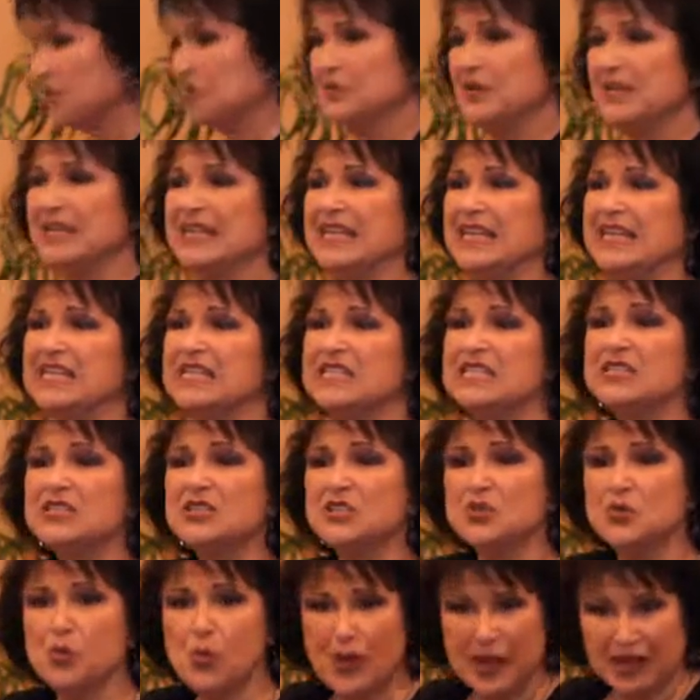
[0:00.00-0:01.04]
Corinthians
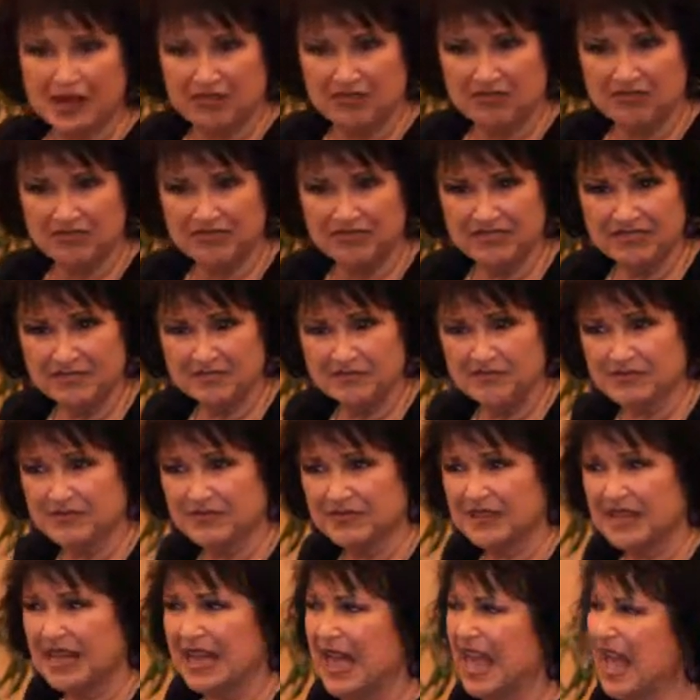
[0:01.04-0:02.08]
12.
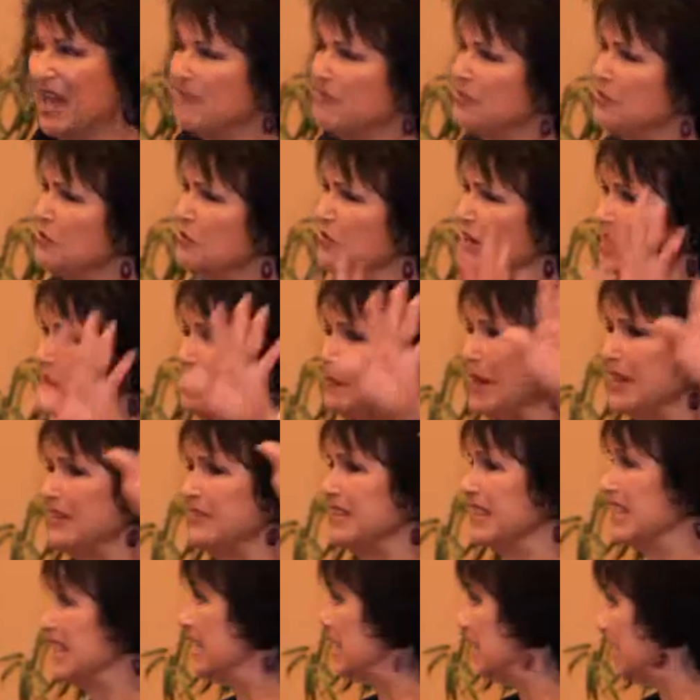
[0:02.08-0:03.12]
Have you read about
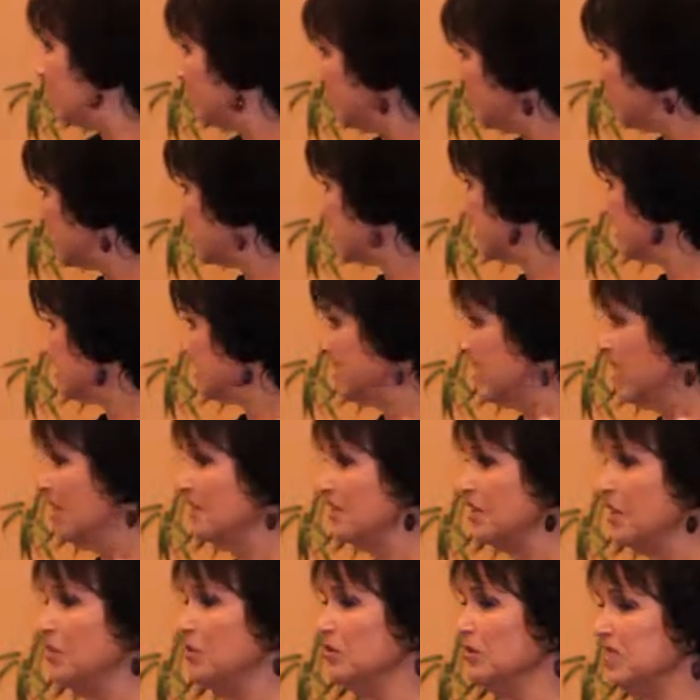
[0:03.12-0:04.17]
the gifts of
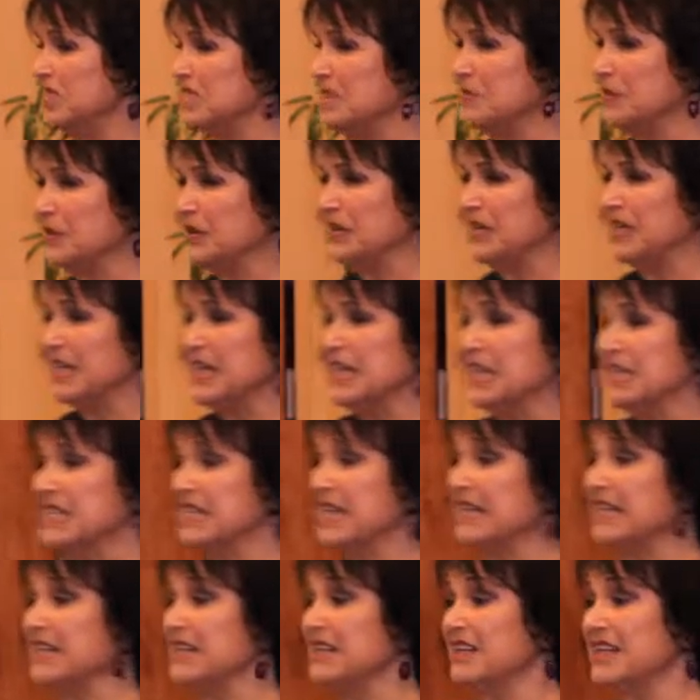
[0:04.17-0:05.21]
the Holy Spirit?
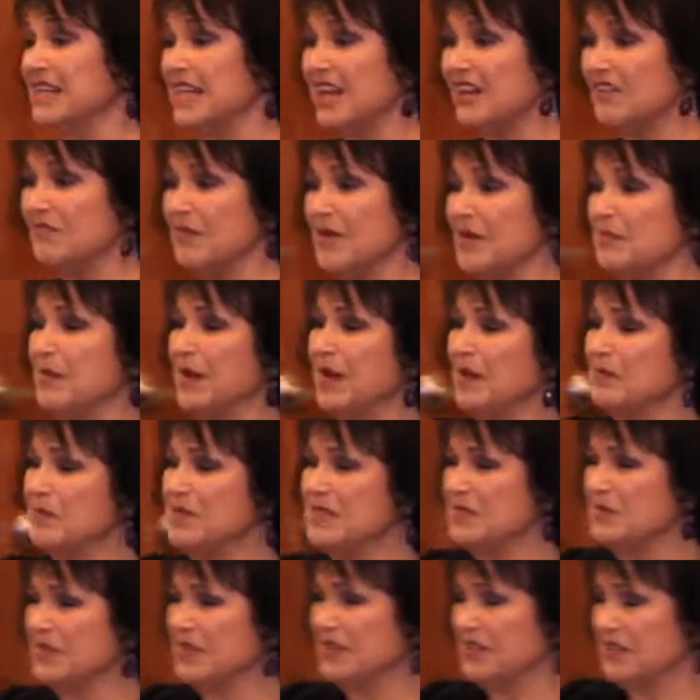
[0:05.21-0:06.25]
Diane, could I have my Bible,
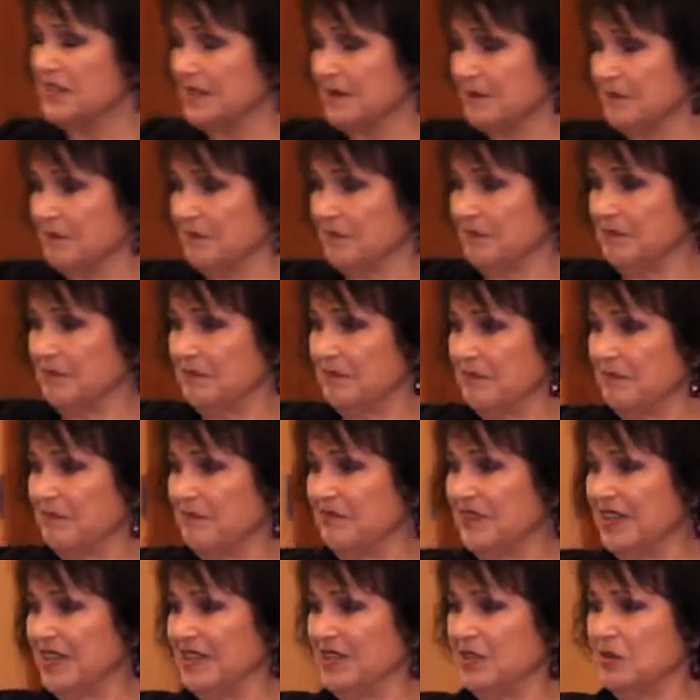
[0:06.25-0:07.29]
sweetheart?
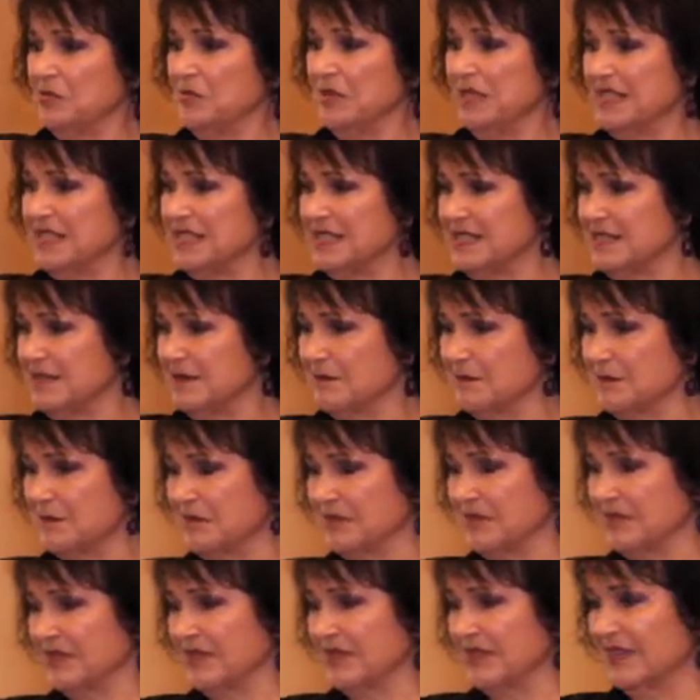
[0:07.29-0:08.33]
Right there, please.
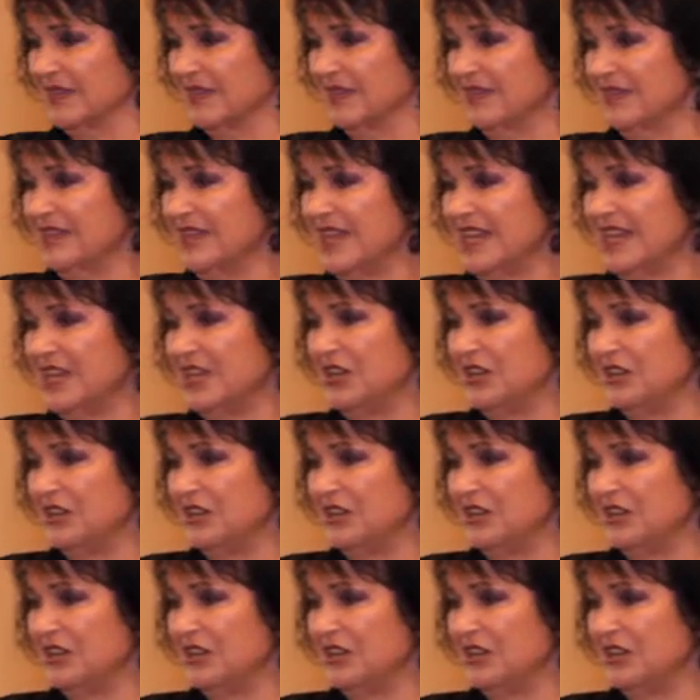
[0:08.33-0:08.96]
Thank